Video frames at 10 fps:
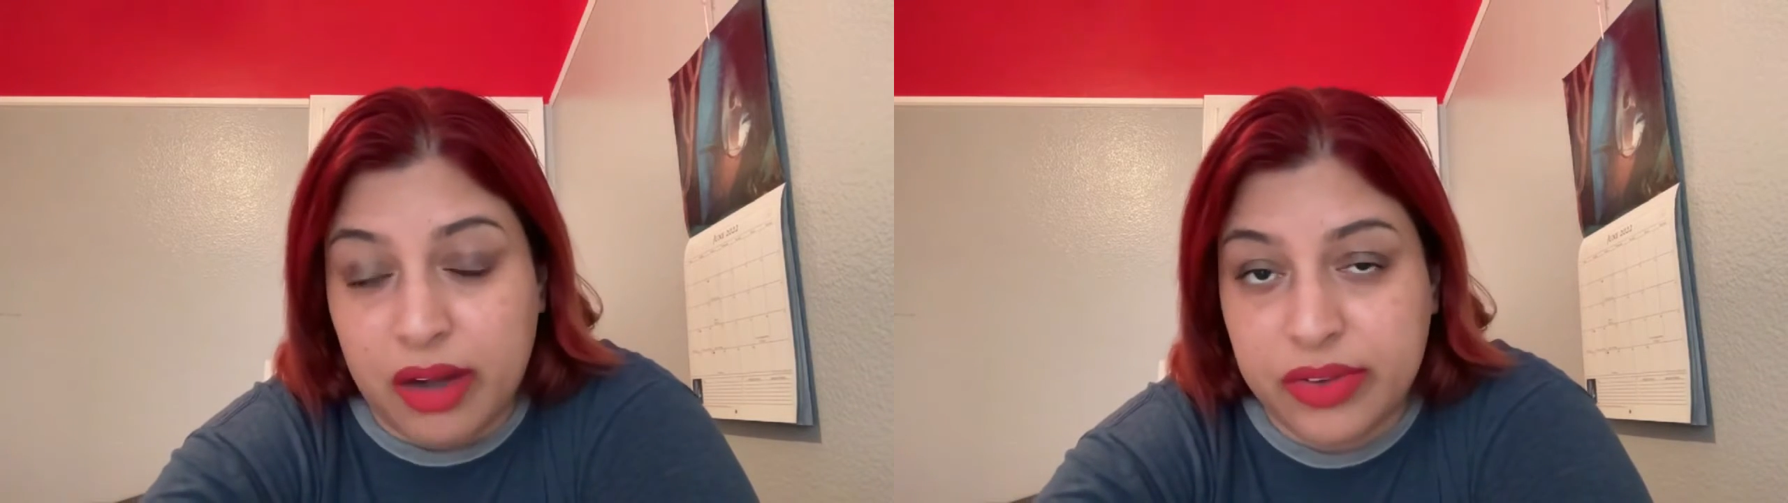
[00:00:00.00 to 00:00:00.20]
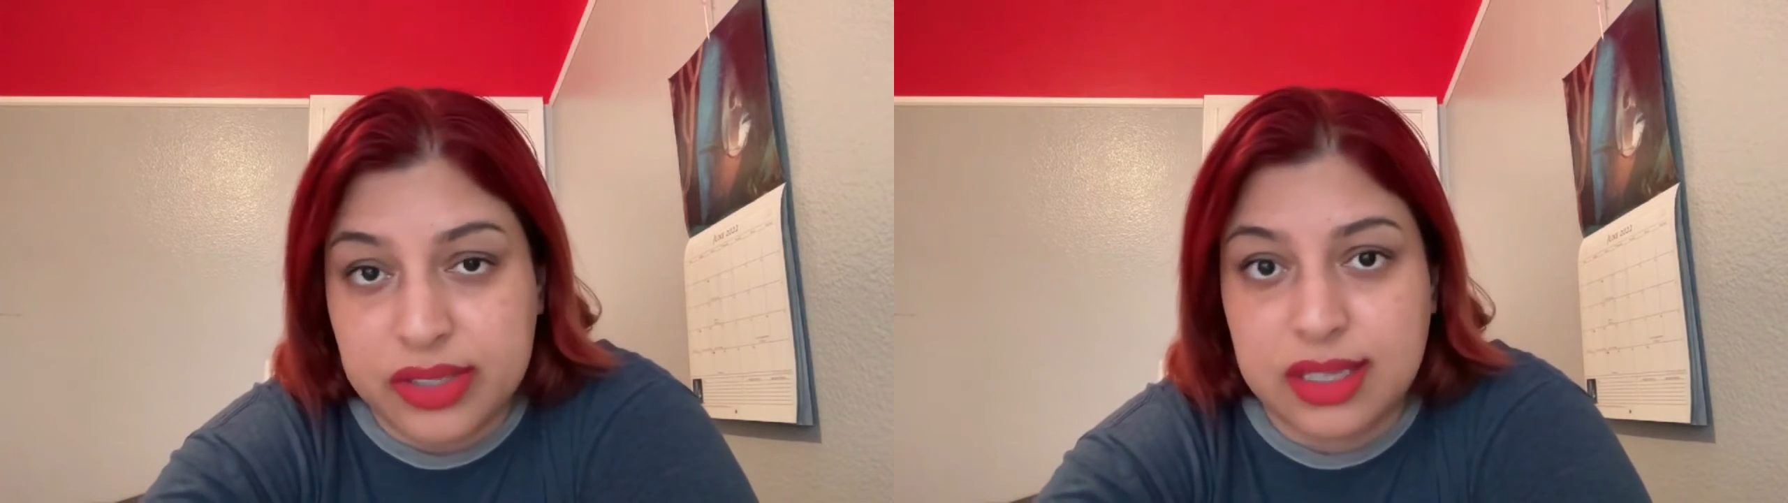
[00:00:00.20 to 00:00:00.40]

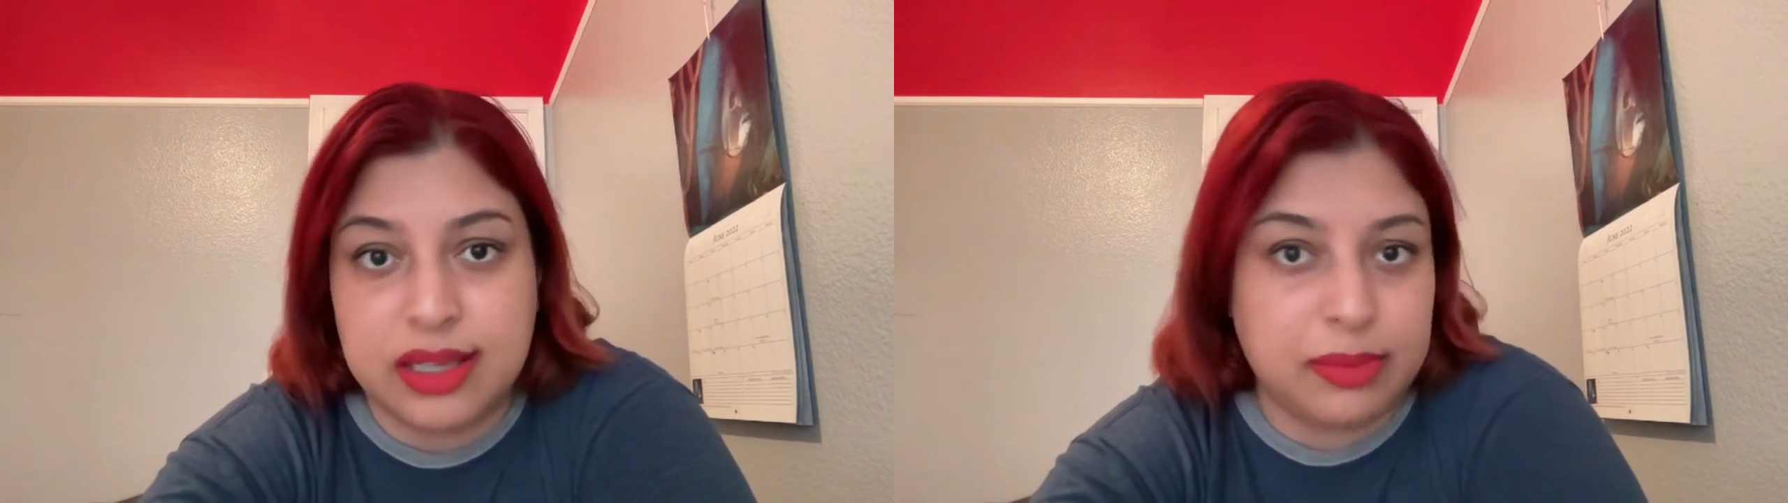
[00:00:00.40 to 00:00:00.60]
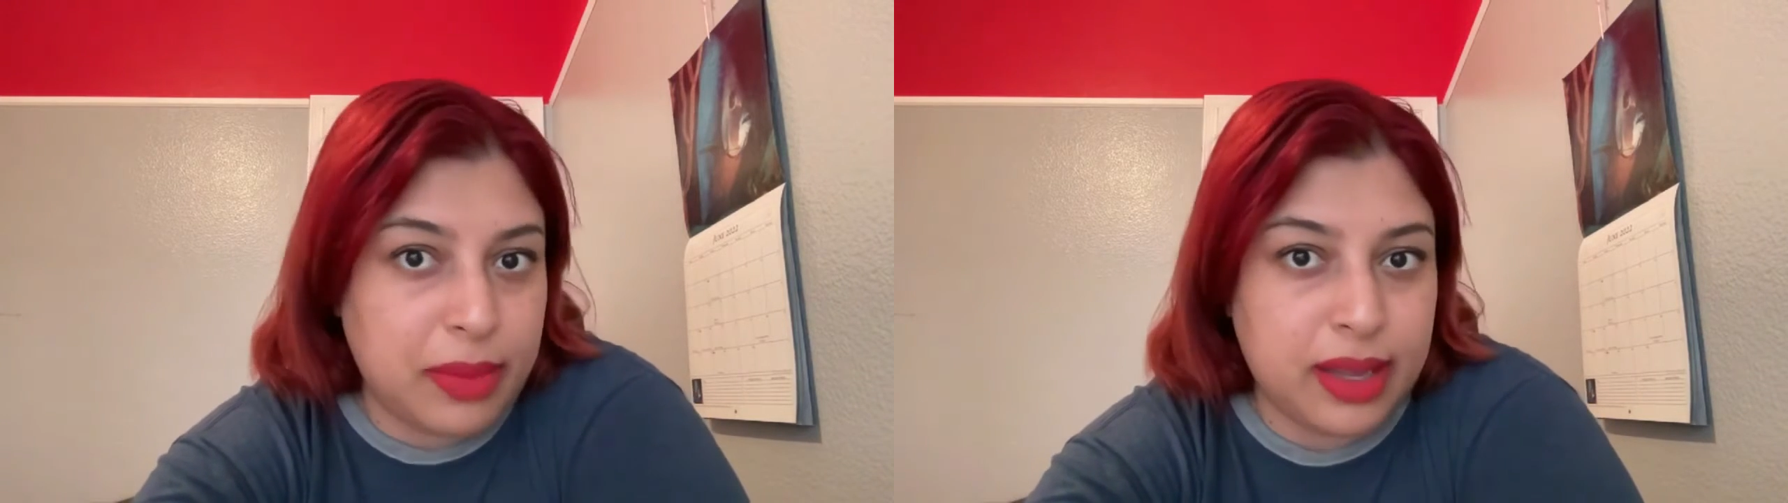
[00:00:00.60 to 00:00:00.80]

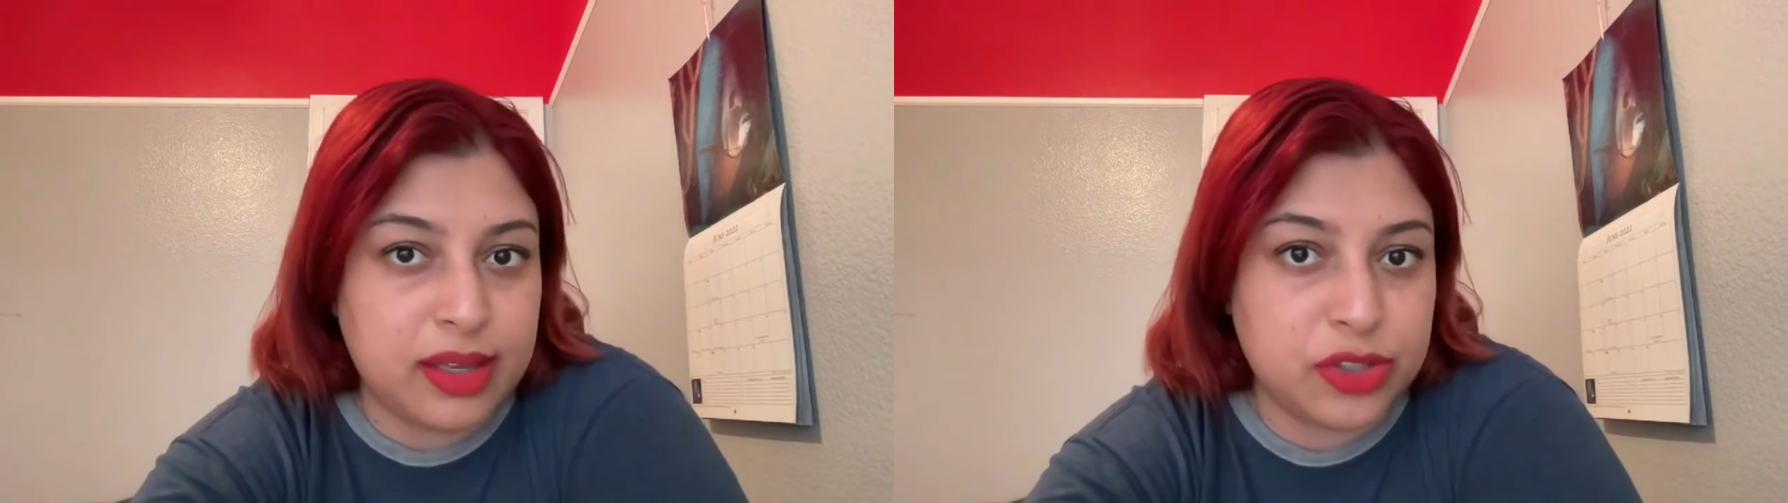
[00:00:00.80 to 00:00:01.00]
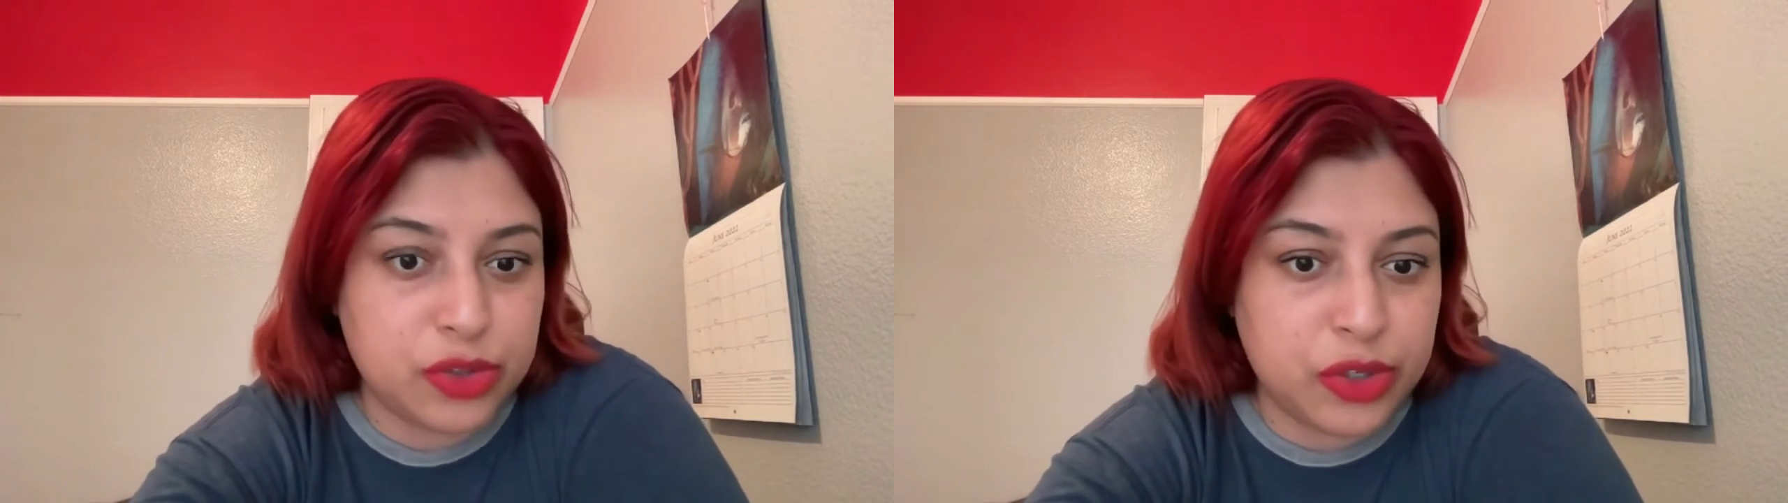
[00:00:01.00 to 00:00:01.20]
obviously, in my
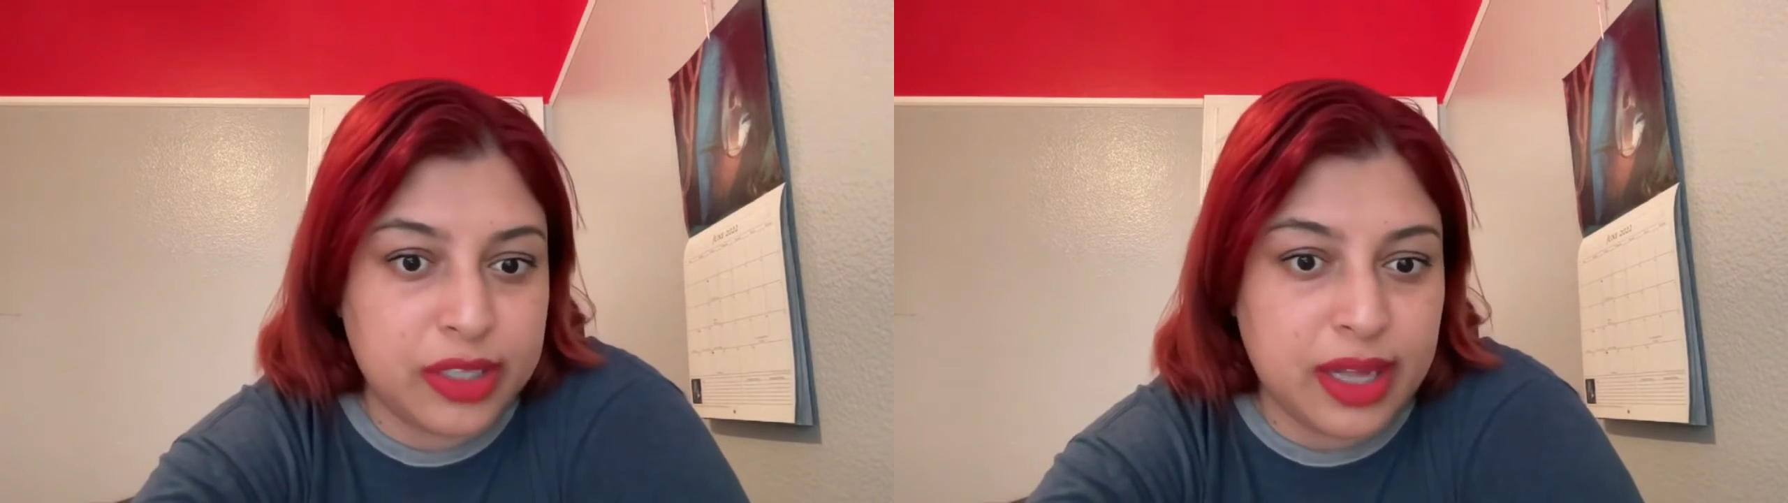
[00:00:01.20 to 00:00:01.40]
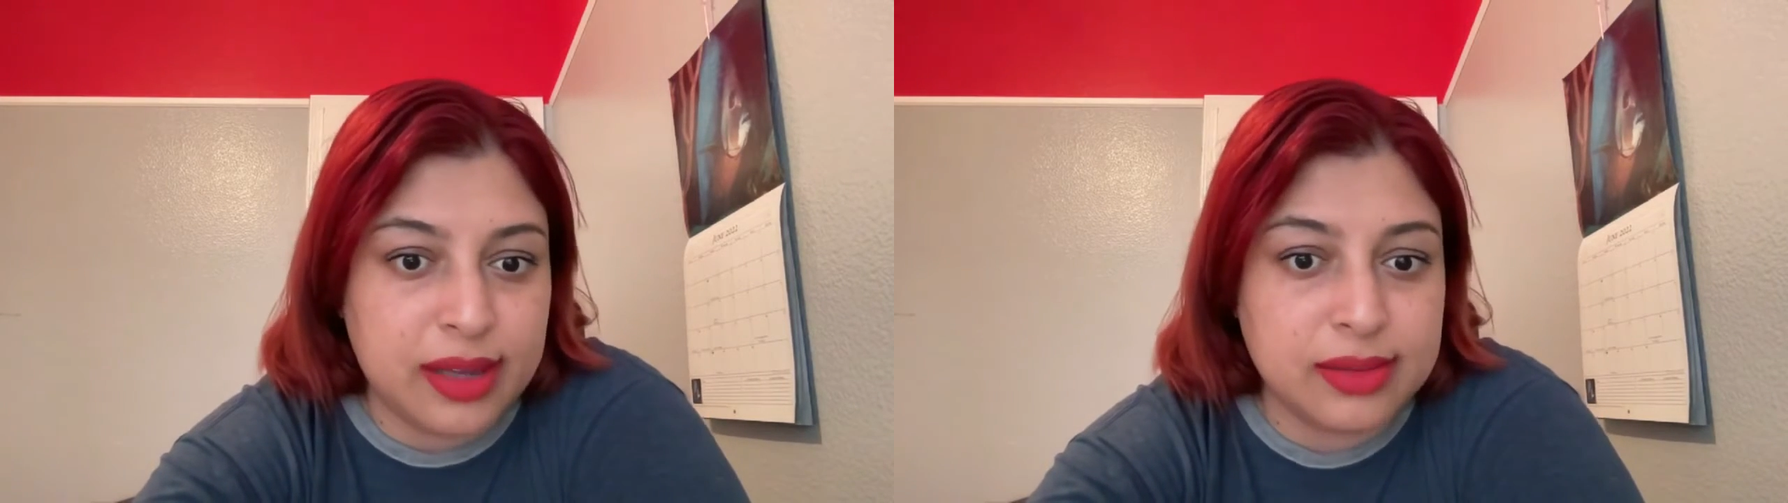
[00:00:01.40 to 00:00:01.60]
history
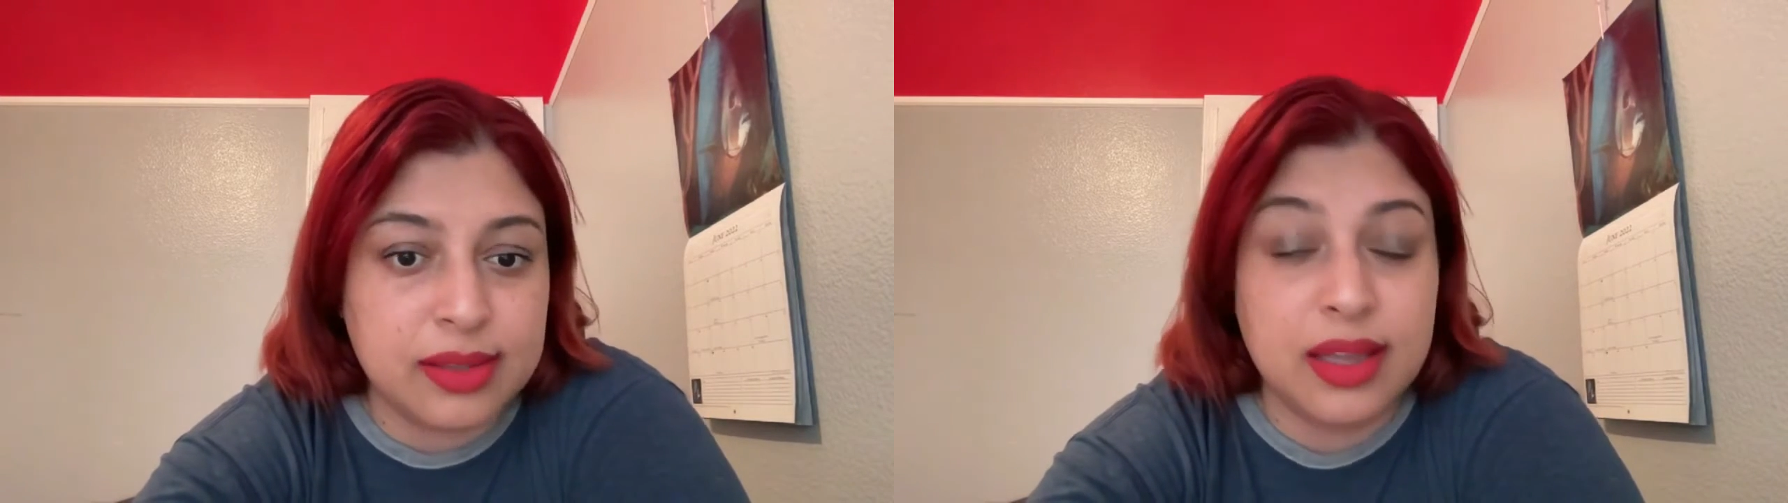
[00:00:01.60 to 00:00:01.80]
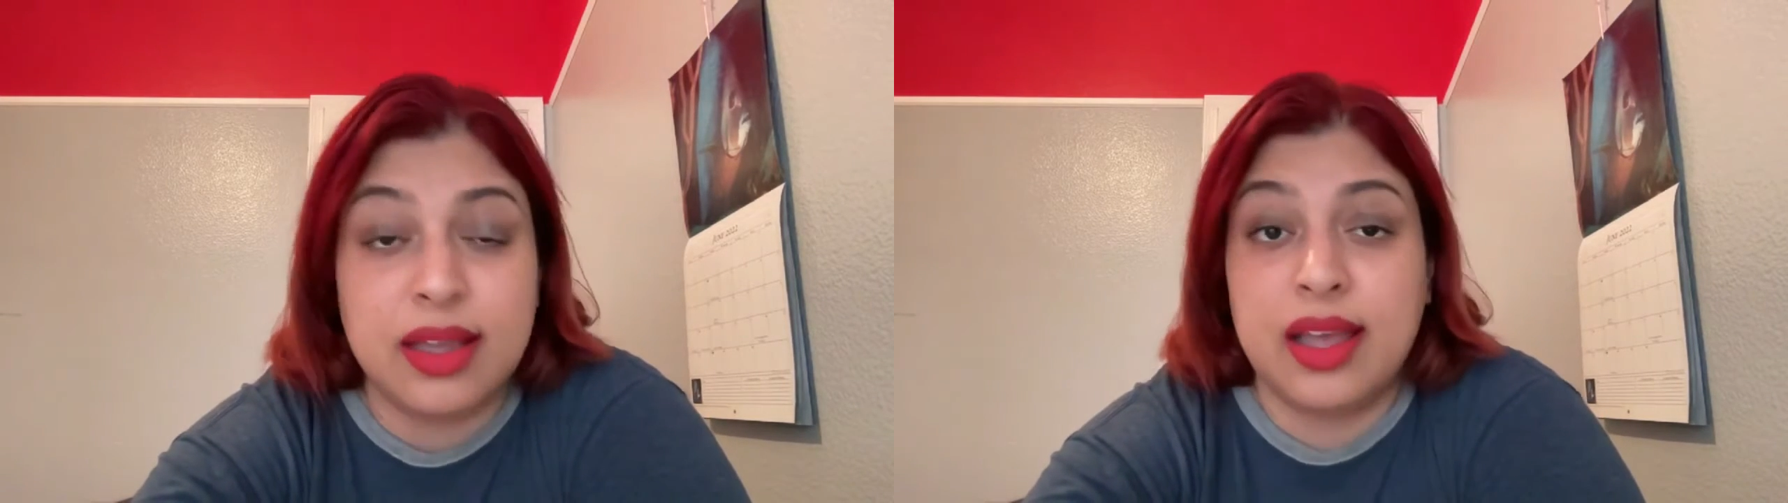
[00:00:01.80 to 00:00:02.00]
class,